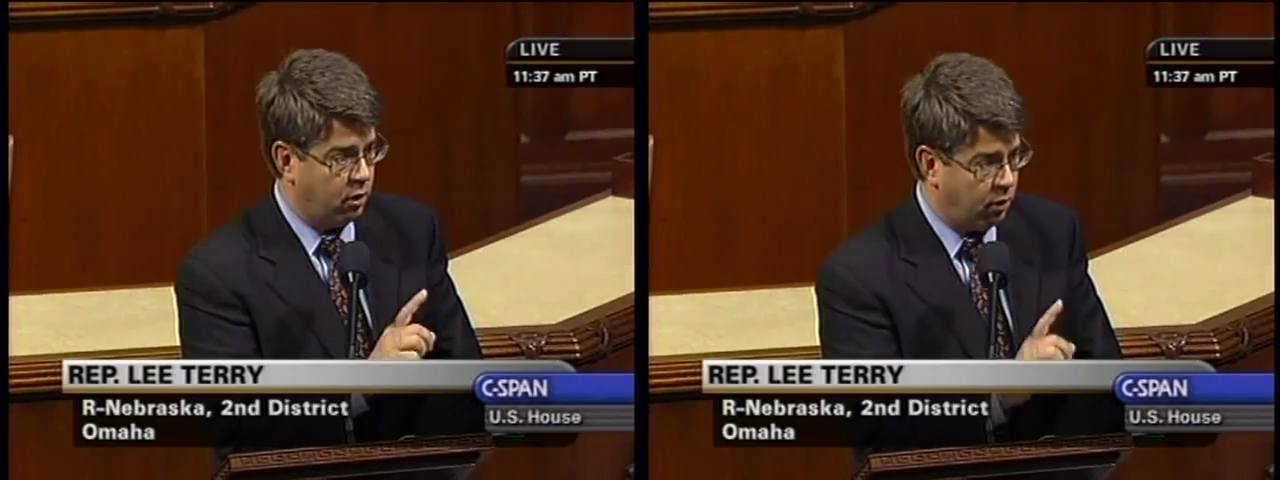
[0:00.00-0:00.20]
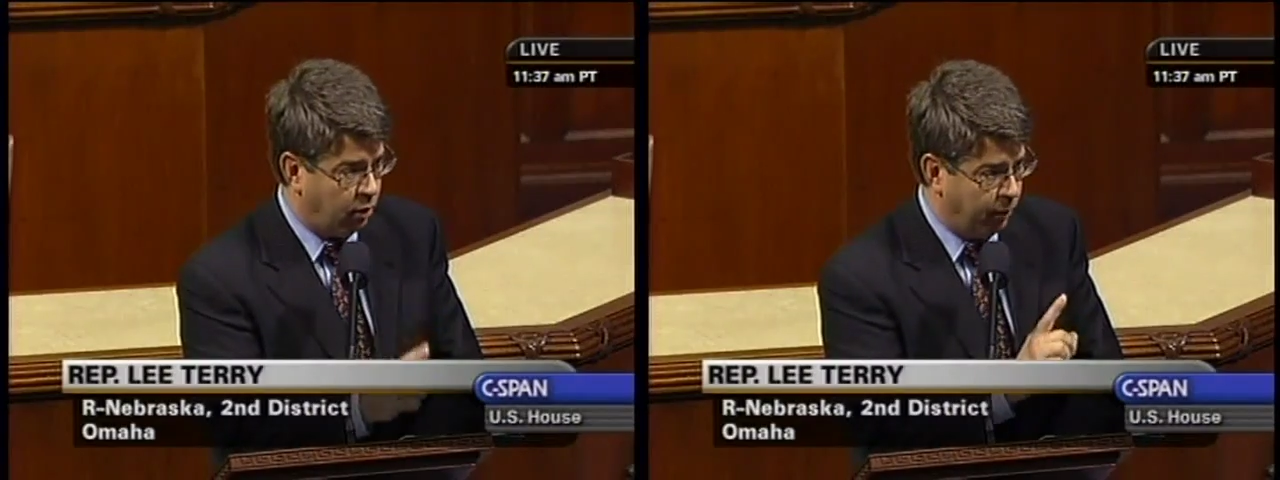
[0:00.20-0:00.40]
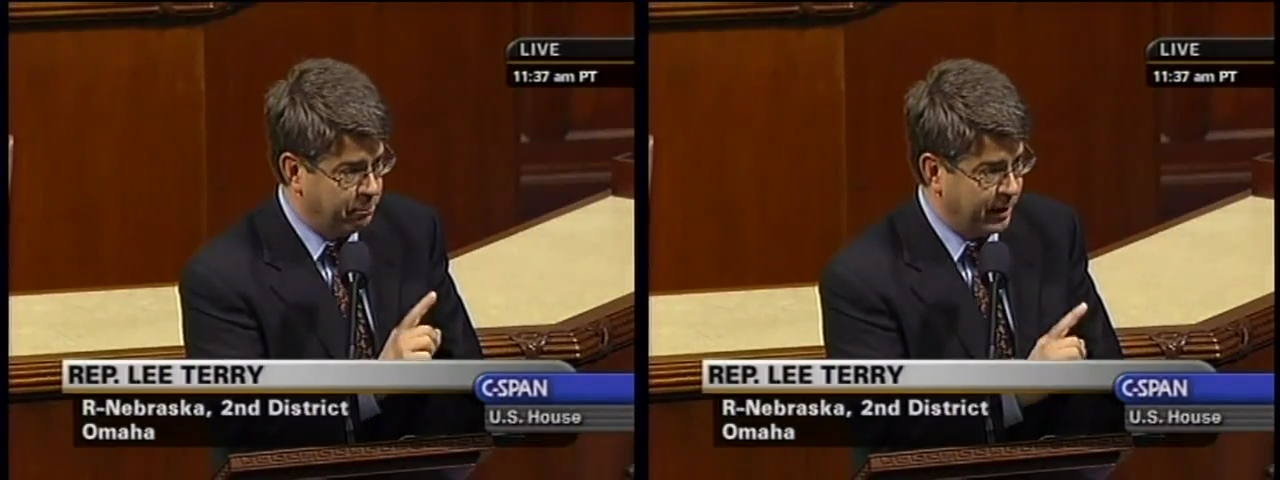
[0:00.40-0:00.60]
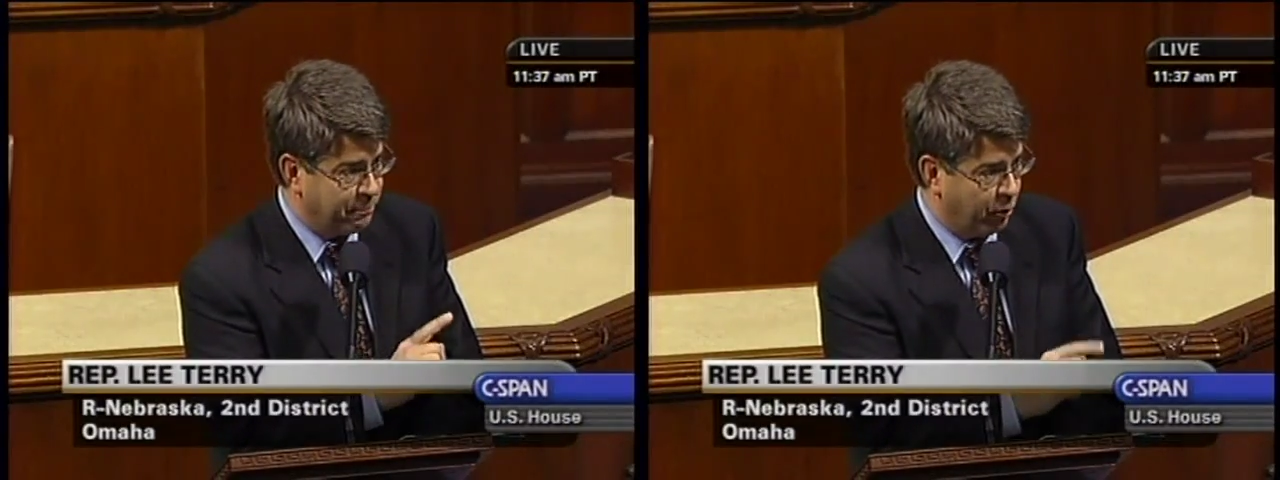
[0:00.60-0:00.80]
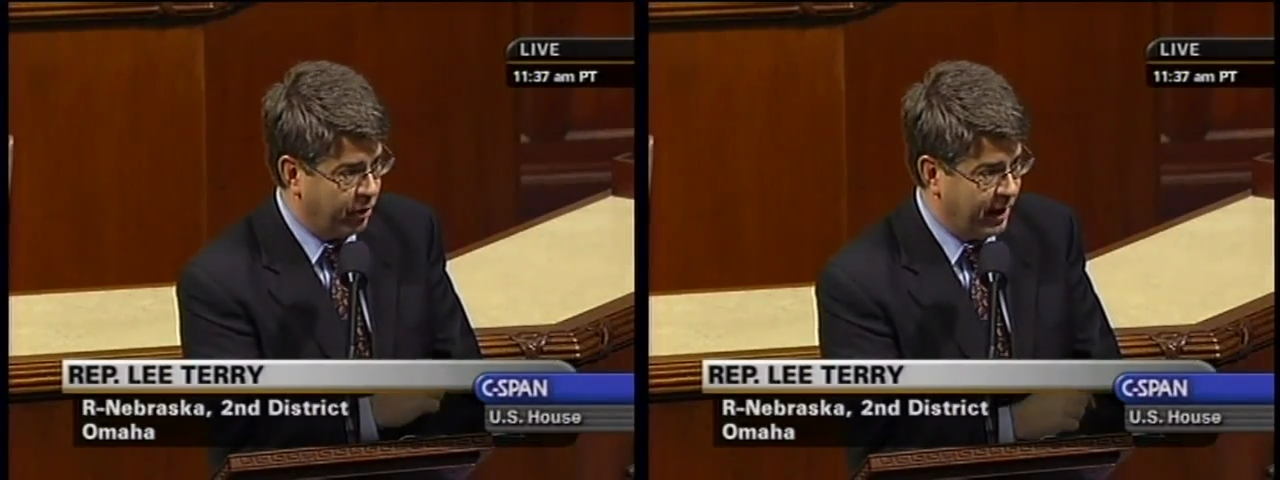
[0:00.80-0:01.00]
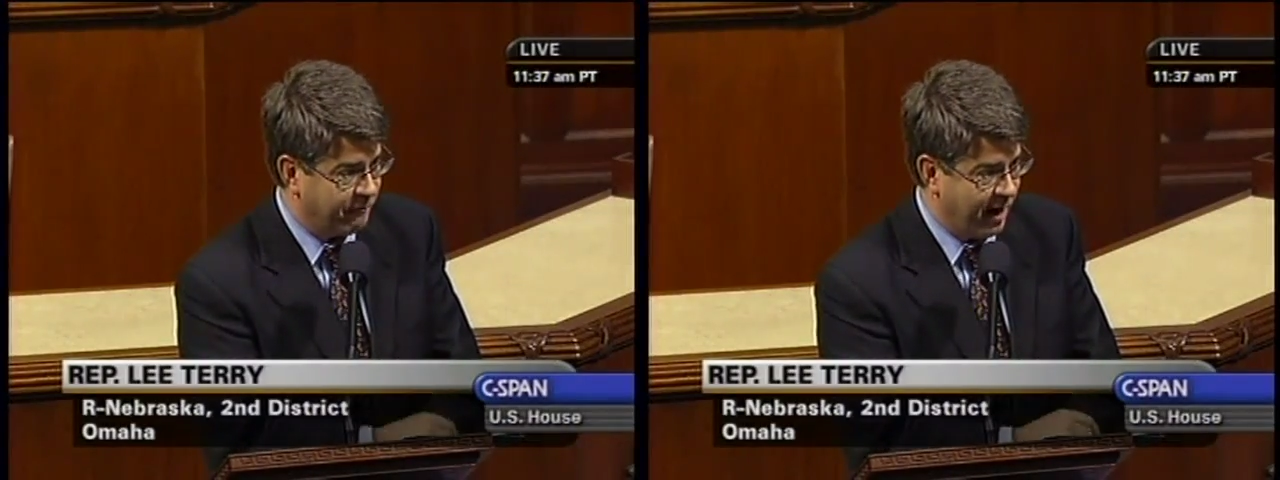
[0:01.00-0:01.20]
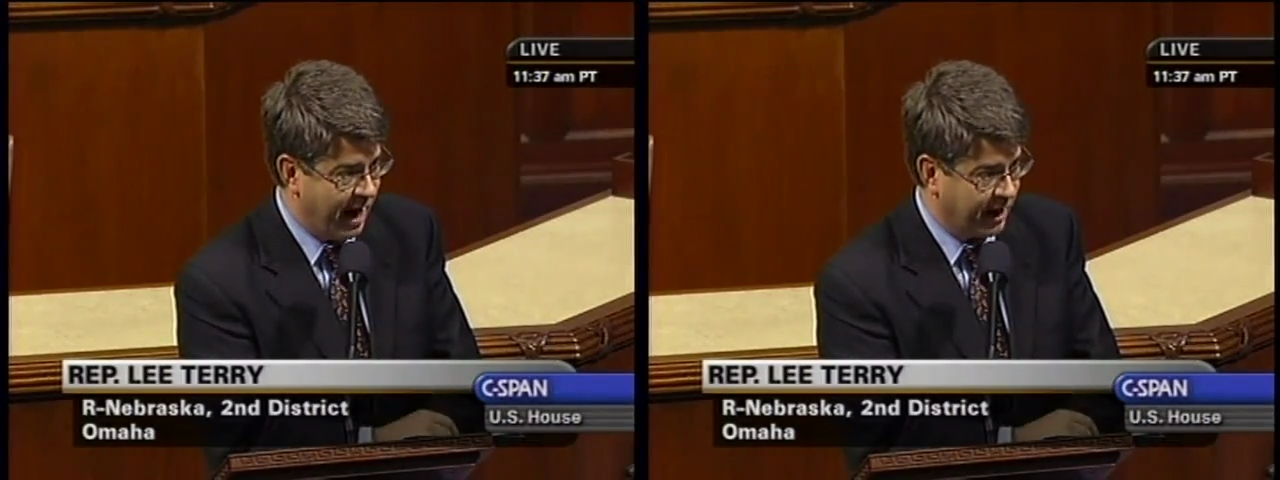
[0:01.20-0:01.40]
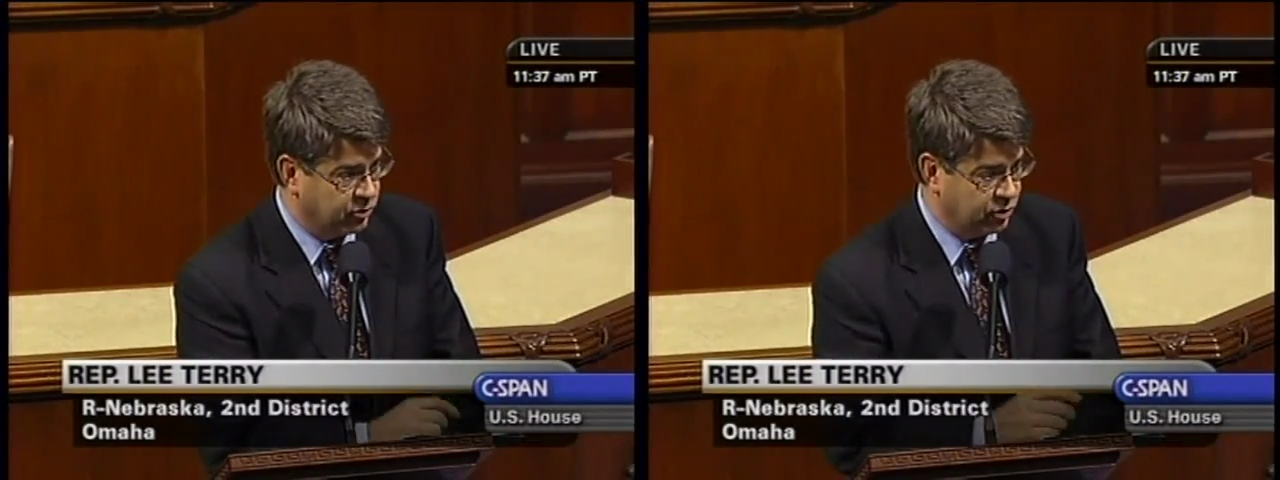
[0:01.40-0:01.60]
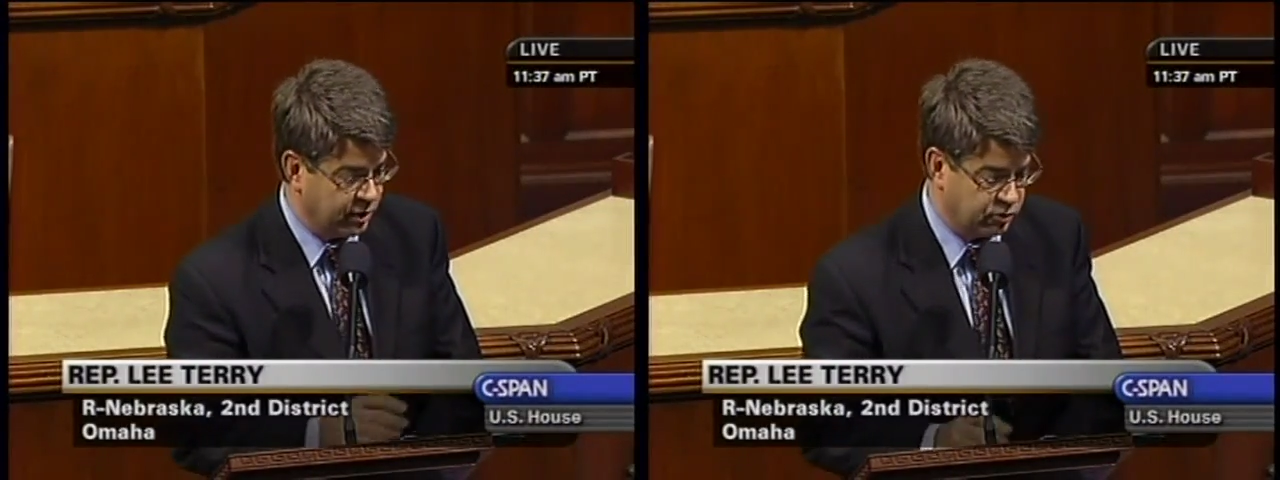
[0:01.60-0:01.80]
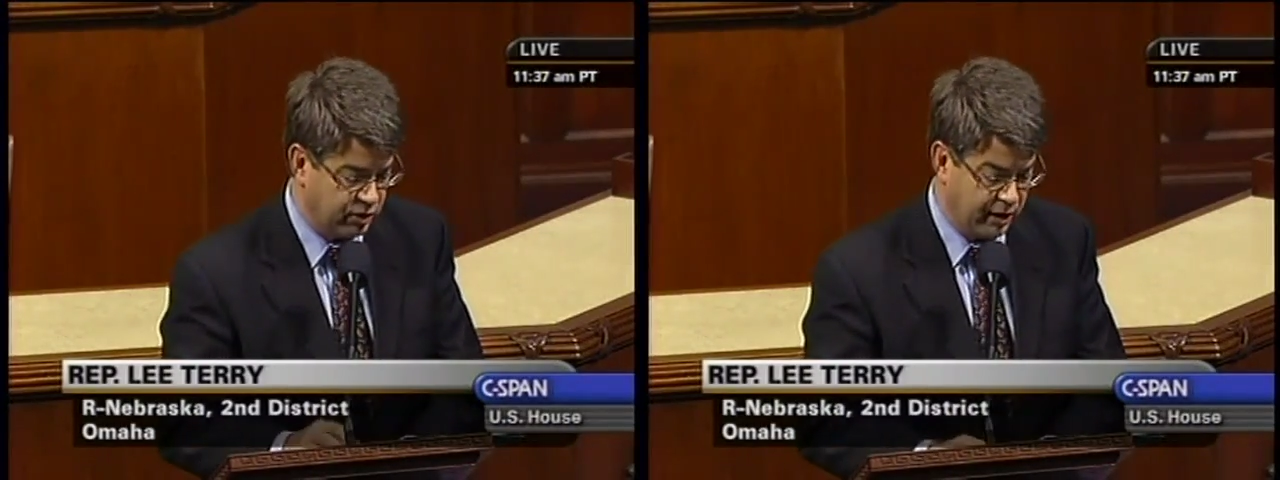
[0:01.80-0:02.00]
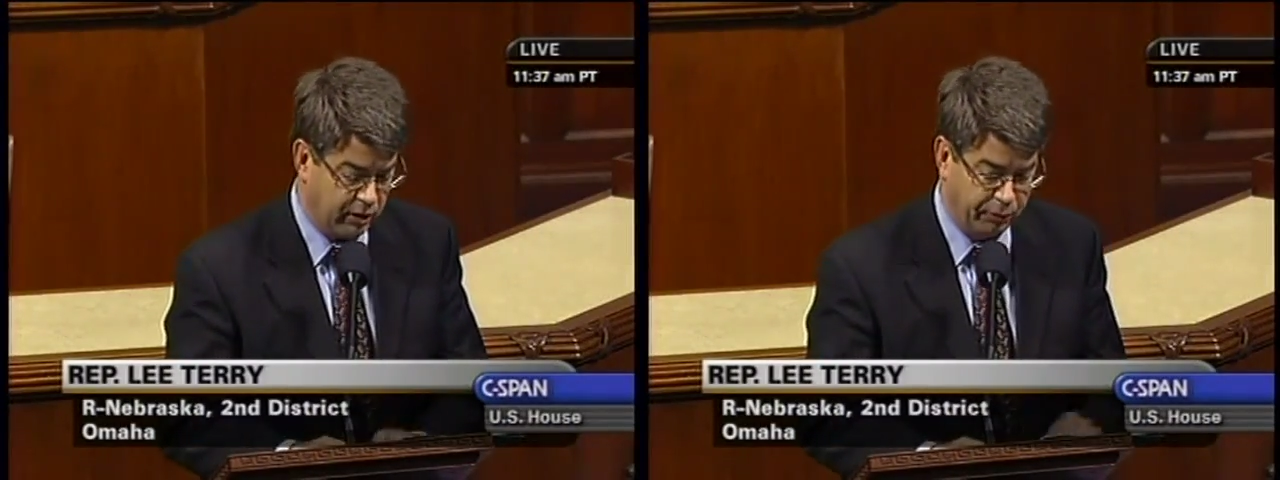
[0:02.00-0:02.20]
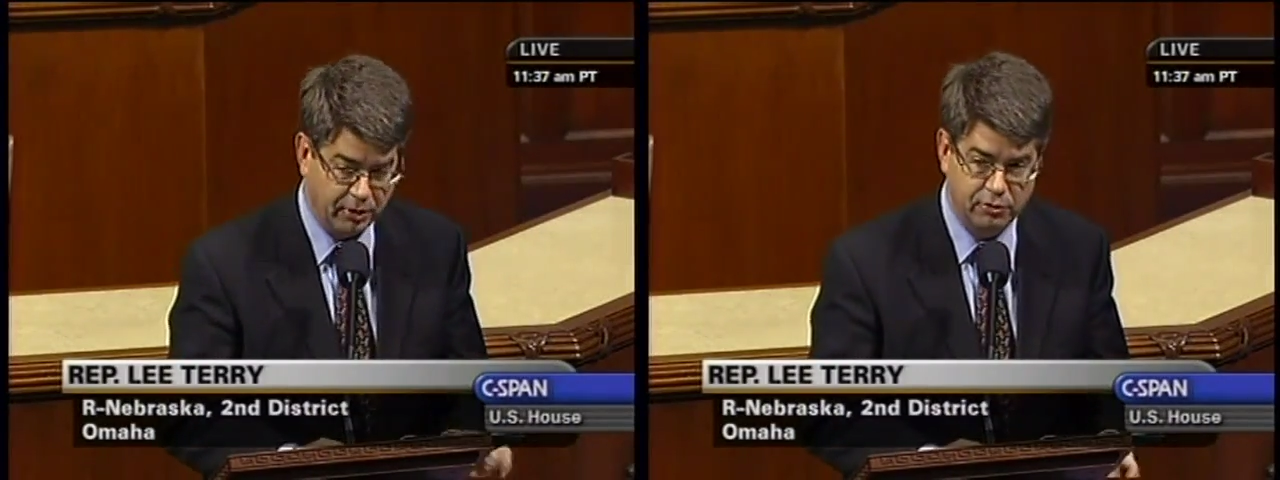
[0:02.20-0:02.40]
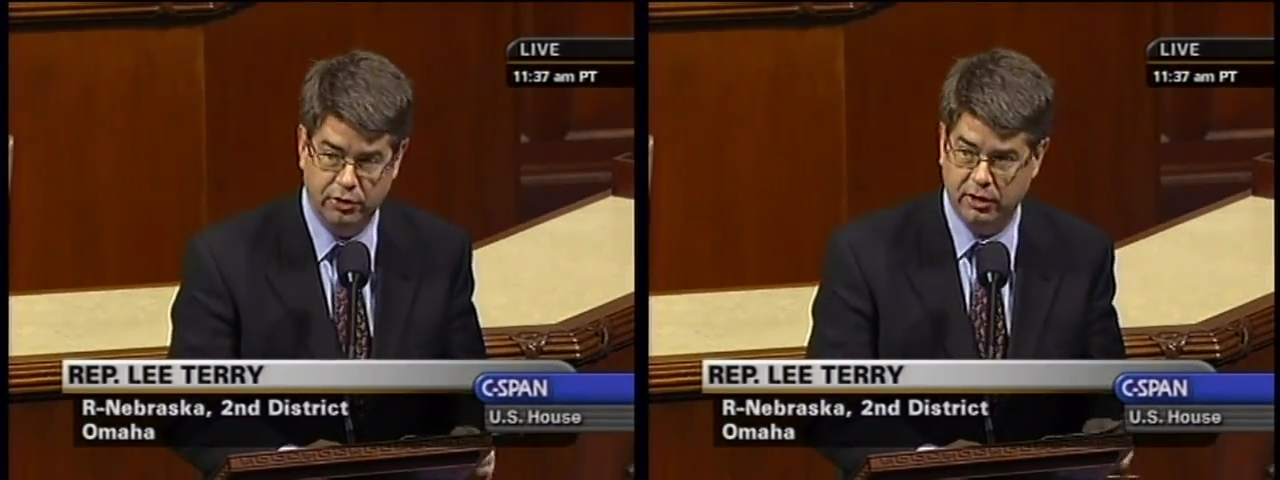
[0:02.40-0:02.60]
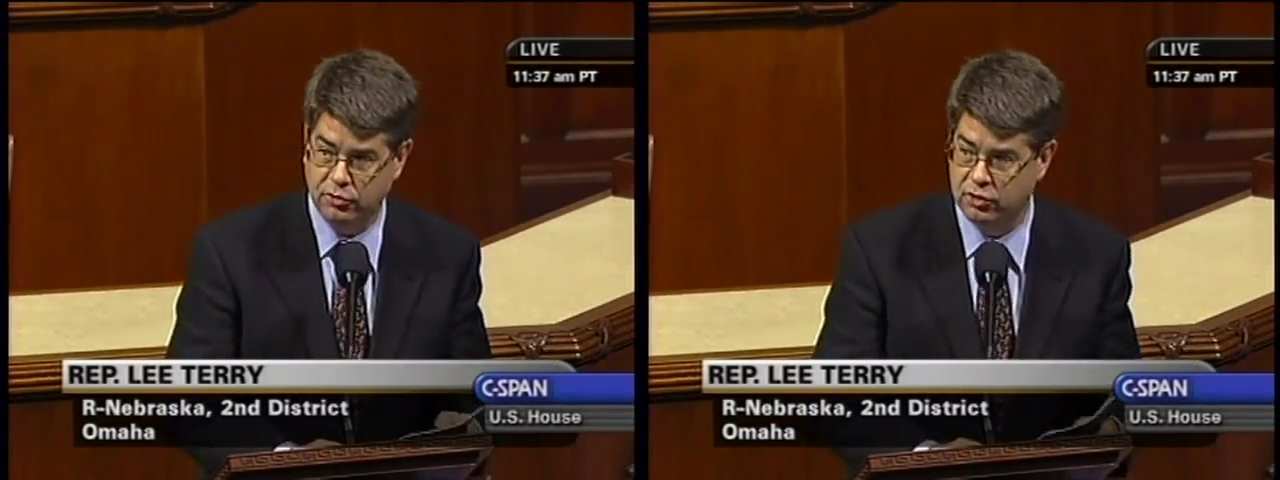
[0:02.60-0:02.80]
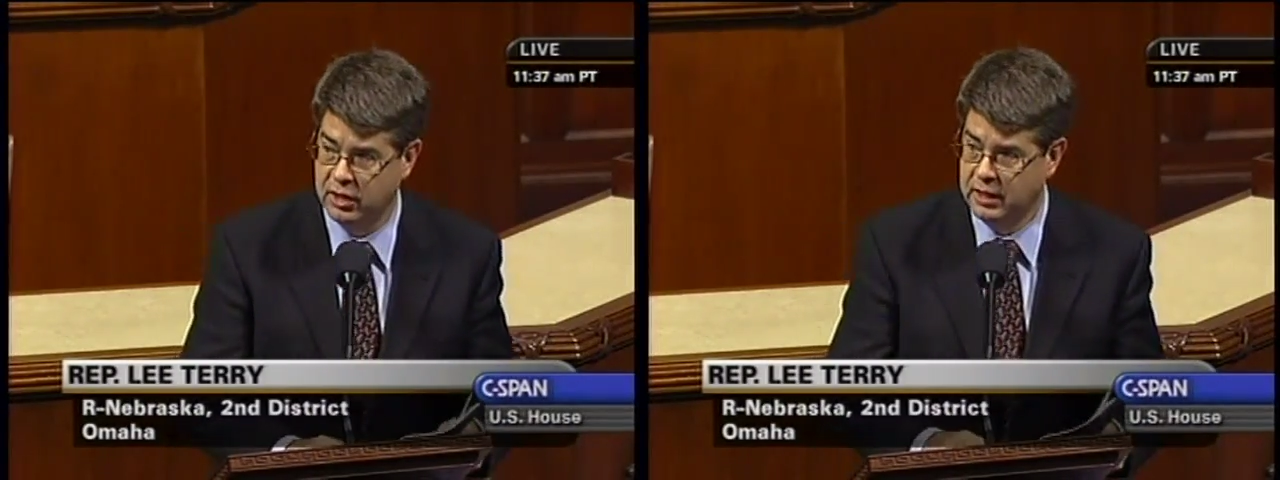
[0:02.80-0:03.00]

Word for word: all people have access to health insurance,